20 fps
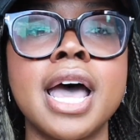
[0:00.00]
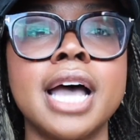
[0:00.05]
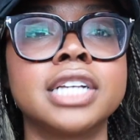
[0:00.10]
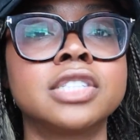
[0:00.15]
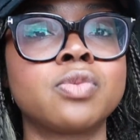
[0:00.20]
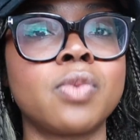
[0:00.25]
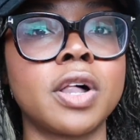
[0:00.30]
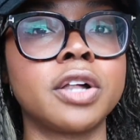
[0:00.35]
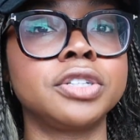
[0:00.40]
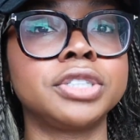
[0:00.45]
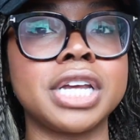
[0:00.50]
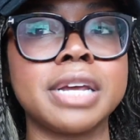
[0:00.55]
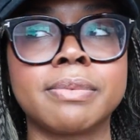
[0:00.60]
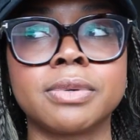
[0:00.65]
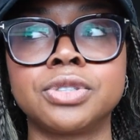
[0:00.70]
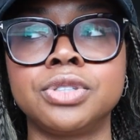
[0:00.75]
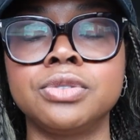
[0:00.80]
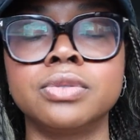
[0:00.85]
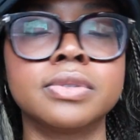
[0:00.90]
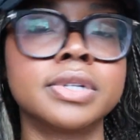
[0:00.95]
as well as
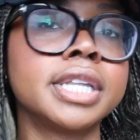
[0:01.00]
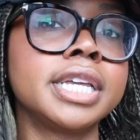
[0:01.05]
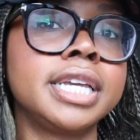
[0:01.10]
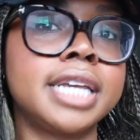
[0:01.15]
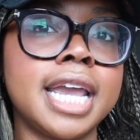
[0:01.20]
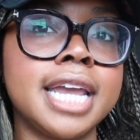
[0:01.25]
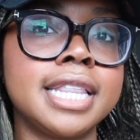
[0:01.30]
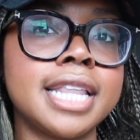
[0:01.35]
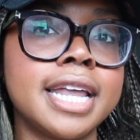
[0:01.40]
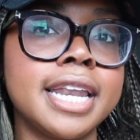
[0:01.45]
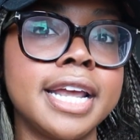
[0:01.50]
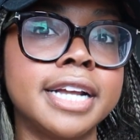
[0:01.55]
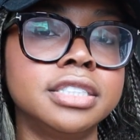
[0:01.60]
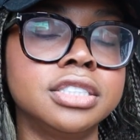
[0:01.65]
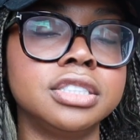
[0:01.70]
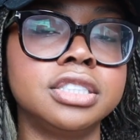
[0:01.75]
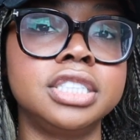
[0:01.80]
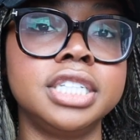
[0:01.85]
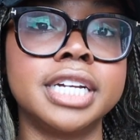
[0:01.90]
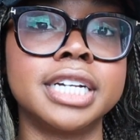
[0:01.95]
able to really gain that
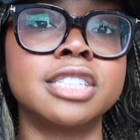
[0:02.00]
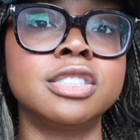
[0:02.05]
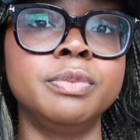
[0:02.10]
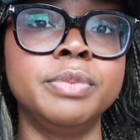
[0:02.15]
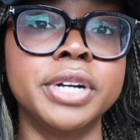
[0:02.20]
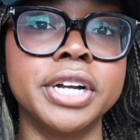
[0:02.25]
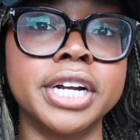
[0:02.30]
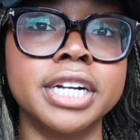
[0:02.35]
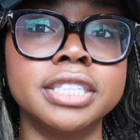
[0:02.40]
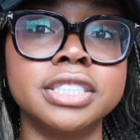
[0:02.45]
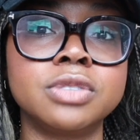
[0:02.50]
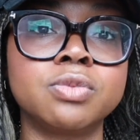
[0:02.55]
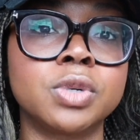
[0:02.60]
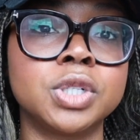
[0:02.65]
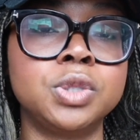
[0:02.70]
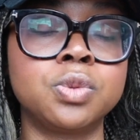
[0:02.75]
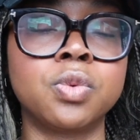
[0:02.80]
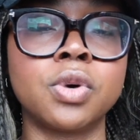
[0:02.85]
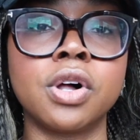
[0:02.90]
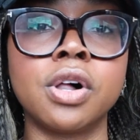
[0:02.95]
industry experience,
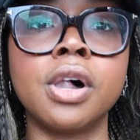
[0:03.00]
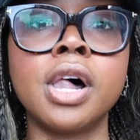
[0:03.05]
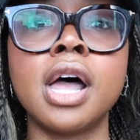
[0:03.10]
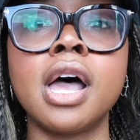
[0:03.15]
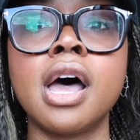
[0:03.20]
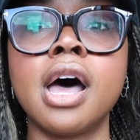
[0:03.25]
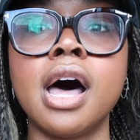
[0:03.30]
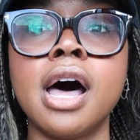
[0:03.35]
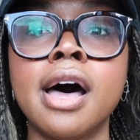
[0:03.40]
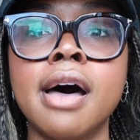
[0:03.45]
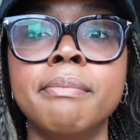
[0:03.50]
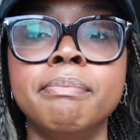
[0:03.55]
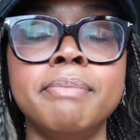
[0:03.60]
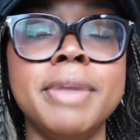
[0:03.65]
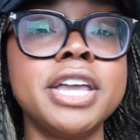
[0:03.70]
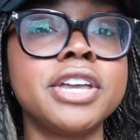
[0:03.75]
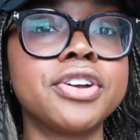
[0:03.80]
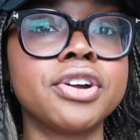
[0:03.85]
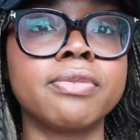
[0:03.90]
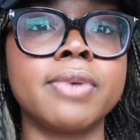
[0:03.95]
which will um,
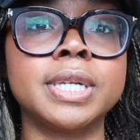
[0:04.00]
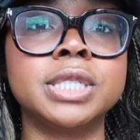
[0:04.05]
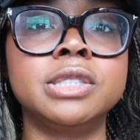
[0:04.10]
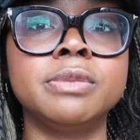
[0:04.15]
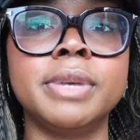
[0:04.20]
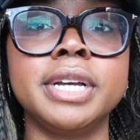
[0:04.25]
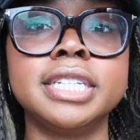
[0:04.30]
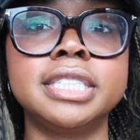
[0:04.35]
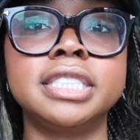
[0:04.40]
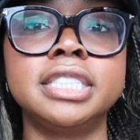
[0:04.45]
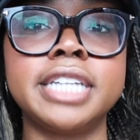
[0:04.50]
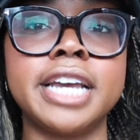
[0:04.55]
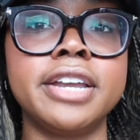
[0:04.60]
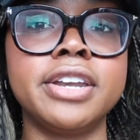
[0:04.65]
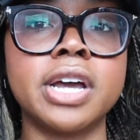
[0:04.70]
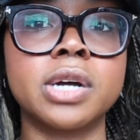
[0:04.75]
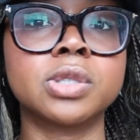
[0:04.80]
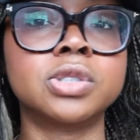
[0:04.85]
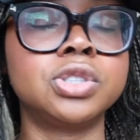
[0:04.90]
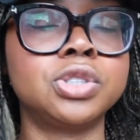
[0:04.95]
make your resume
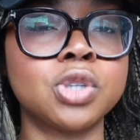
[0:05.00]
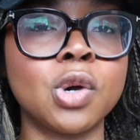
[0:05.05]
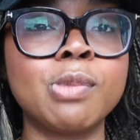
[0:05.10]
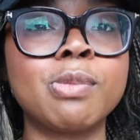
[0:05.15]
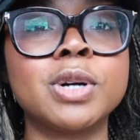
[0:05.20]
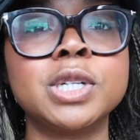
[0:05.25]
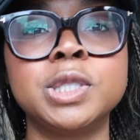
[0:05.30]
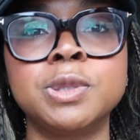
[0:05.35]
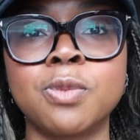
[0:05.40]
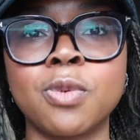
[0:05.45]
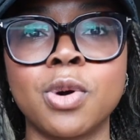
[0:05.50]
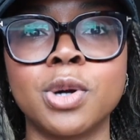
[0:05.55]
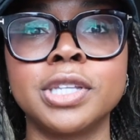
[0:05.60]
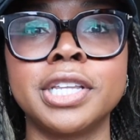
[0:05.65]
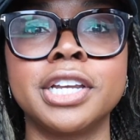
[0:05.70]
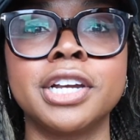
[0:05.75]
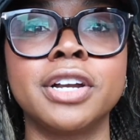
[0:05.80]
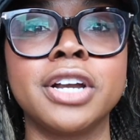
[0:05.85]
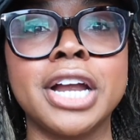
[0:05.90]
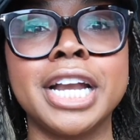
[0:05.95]
stand out so much more
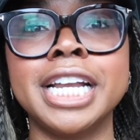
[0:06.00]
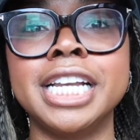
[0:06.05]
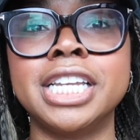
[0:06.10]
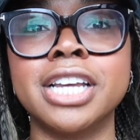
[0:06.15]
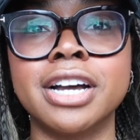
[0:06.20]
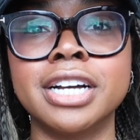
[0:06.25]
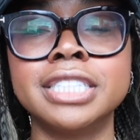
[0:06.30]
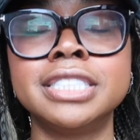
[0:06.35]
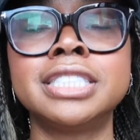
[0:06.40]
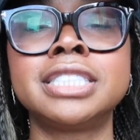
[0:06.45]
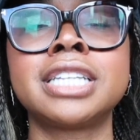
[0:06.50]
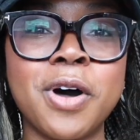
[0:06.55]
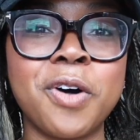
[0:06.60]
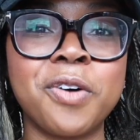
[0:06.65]
than it already does.